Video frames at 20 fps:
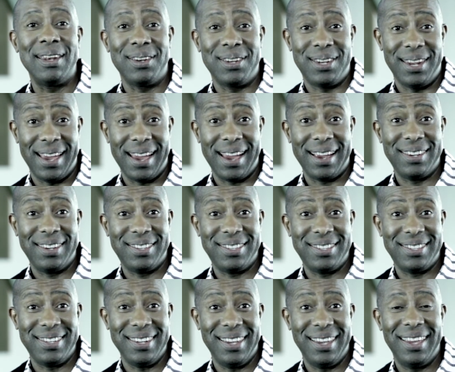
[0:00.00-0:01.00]

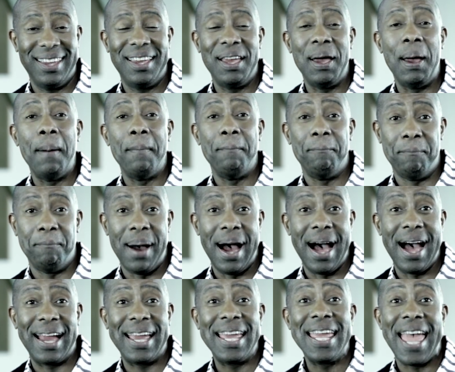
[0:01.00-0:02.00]
Text
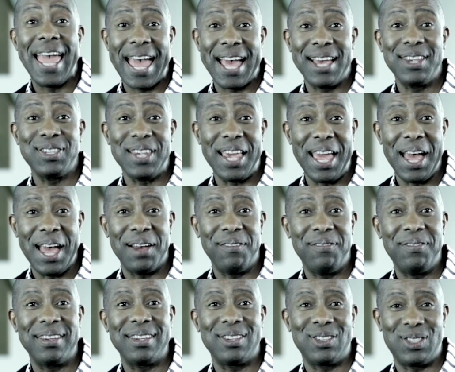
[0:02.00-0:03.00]

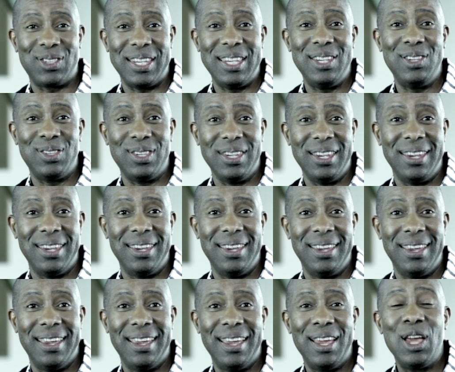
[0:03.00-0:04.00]
MySFCC
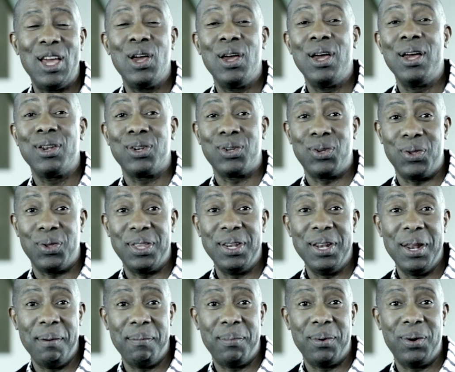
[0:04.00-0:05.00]
to the
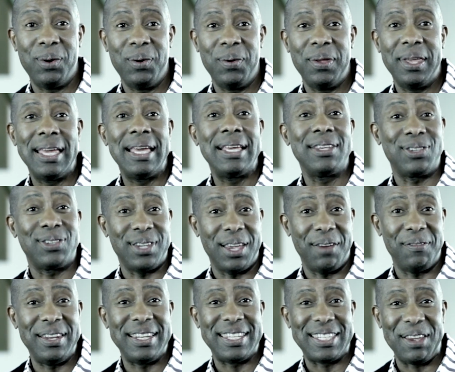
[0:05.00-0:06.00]
number
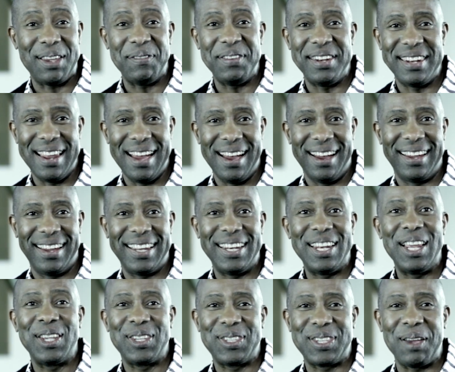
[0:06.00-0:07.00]

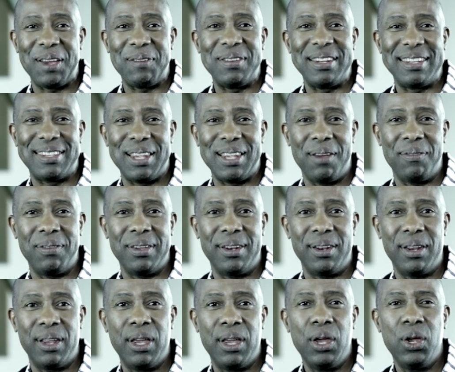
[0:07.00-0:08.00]

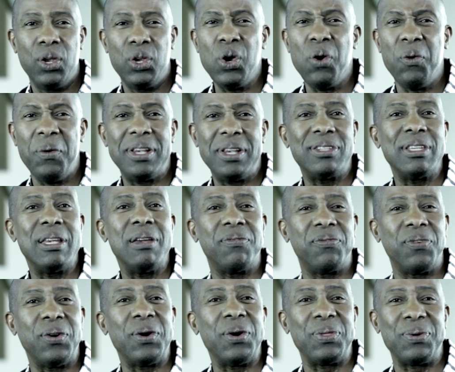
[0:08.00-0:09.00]
77977. You'll receive
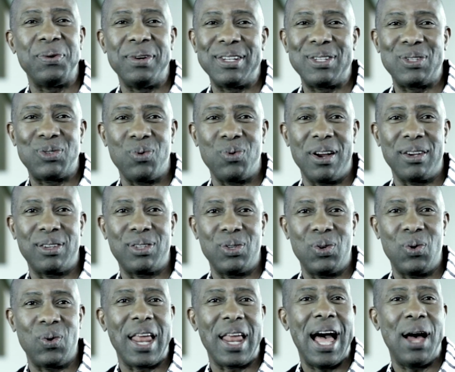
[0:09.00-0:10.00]
further
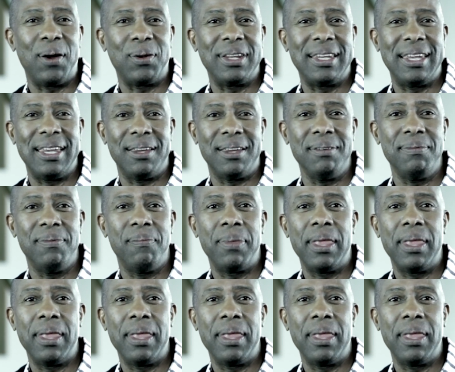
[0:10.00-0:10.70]
instruction on how to give.